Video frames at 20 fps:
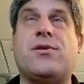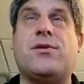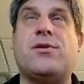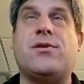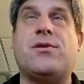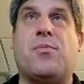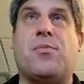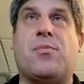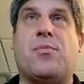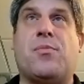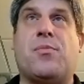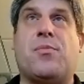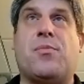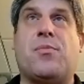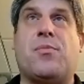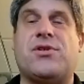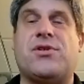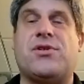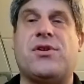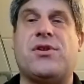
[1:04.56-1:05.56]
the person
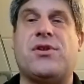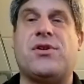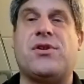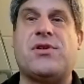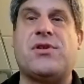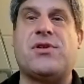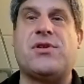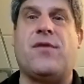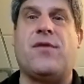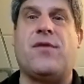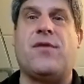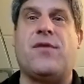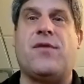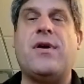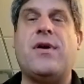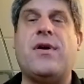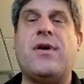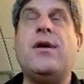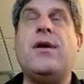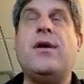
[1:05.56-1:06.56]
himself.
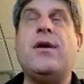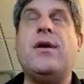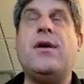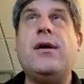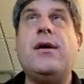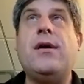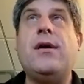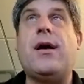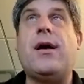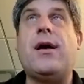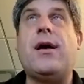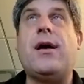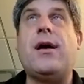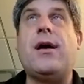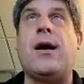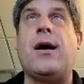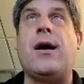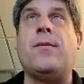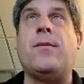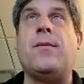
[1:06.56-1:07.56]

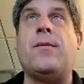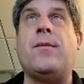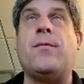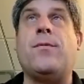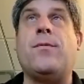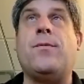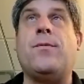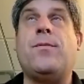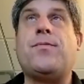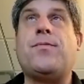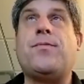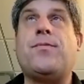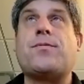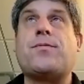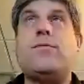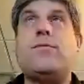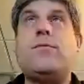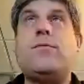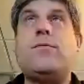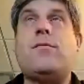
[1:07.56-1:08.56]
Um,
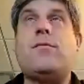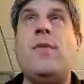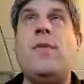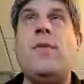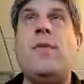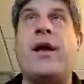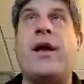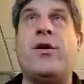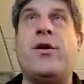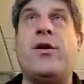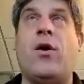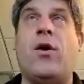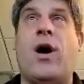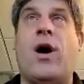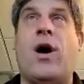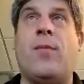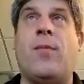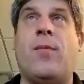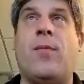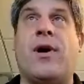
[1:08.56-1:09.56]
I don't know how
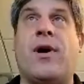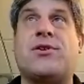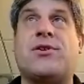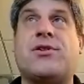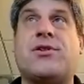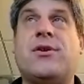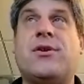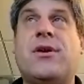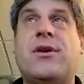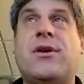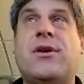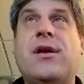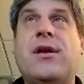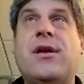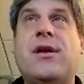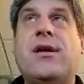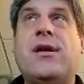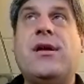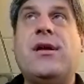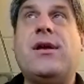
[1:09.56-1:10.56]
much
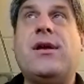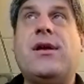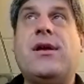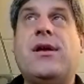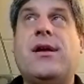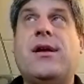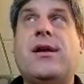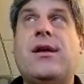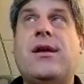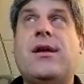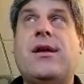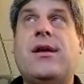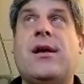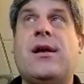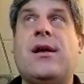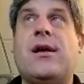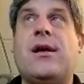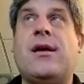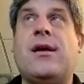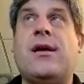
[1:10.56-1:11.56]

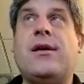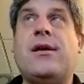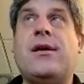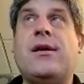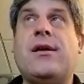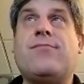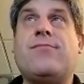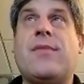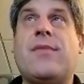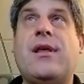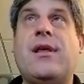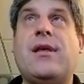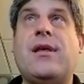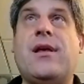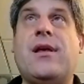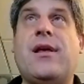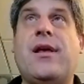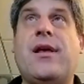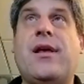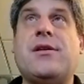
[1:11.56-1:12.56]
uh,
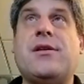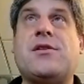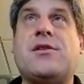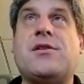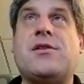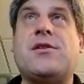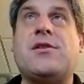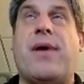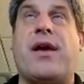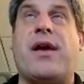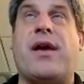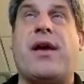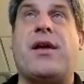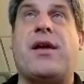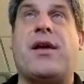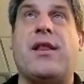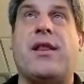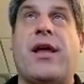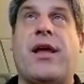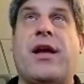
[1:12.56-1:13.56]

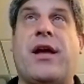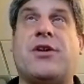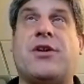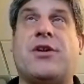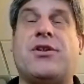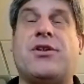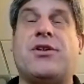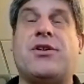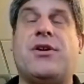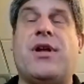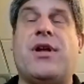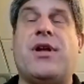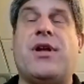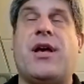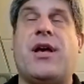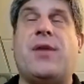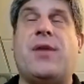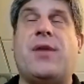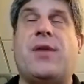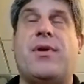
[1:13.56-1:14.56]
speculation had been done
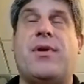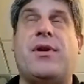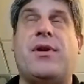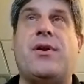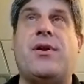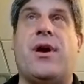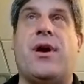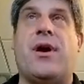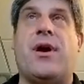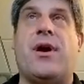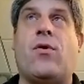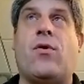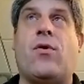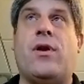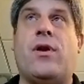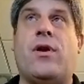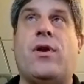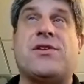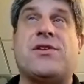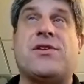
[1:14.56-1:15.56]
or
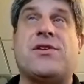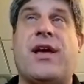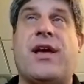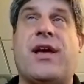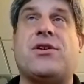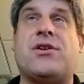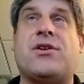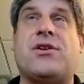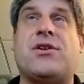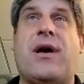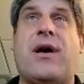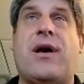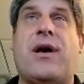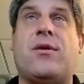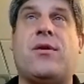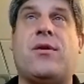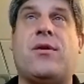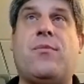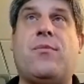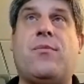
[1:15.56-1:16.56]
investigation about
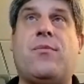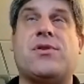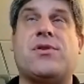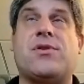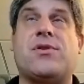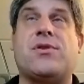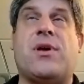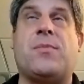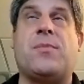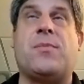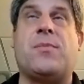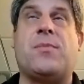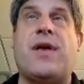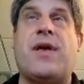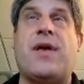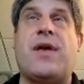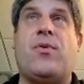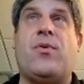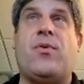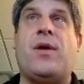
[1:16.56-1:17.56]
persons up to that
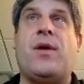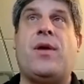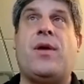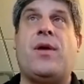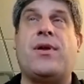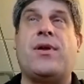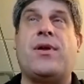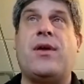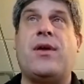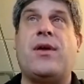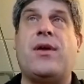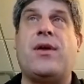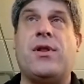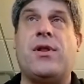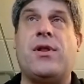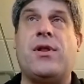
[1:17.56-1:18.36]
point, but he really